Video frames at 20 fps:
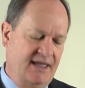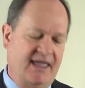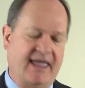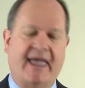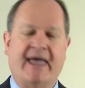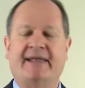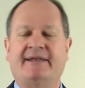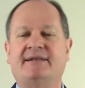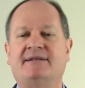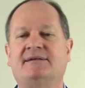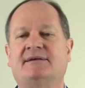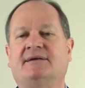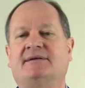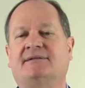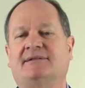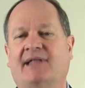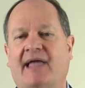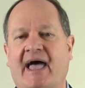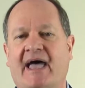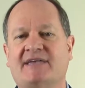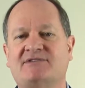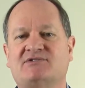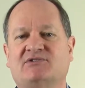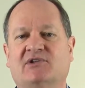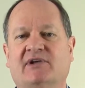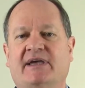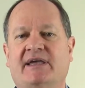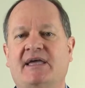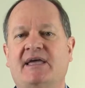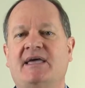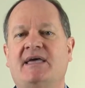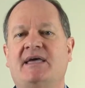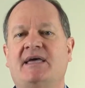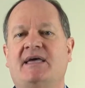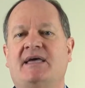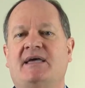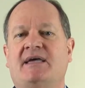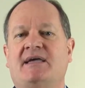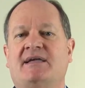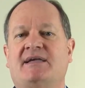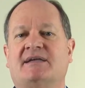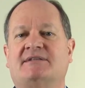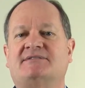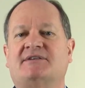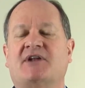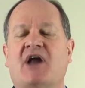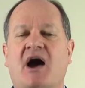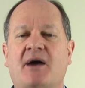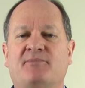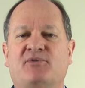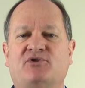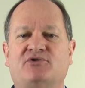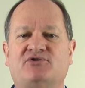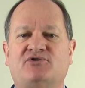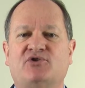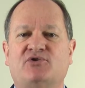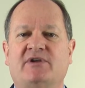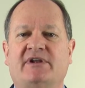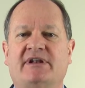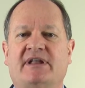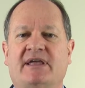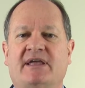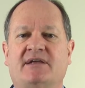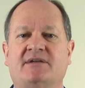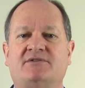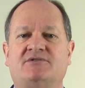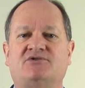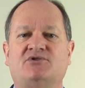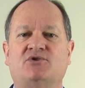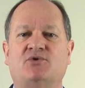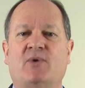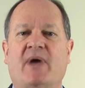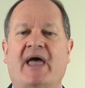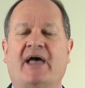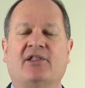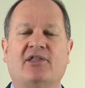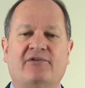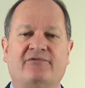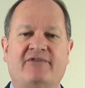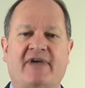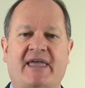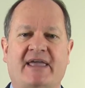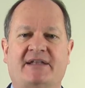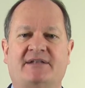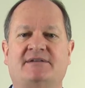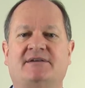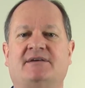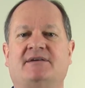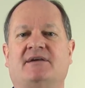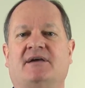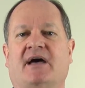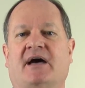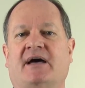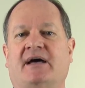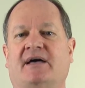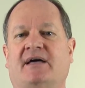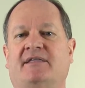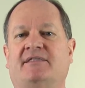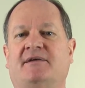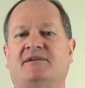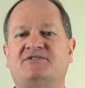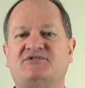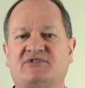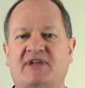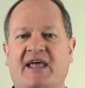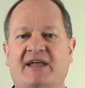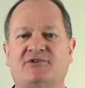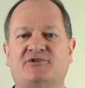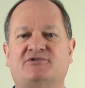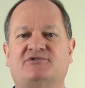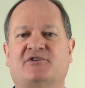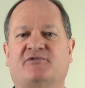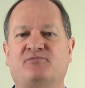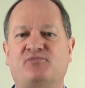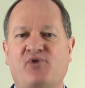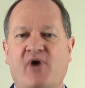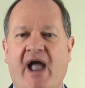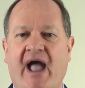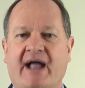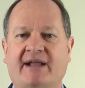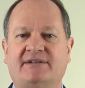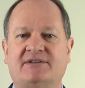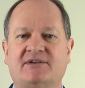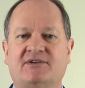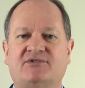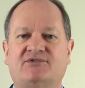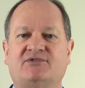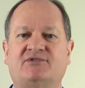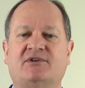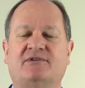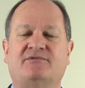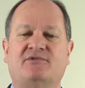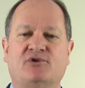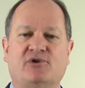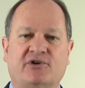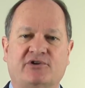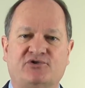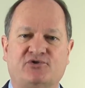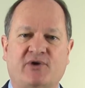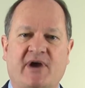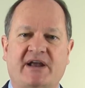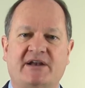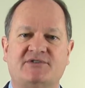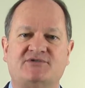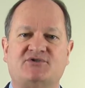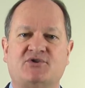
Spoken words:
And lastly, it's an opportunity to elevate the standards of practice if you're a trade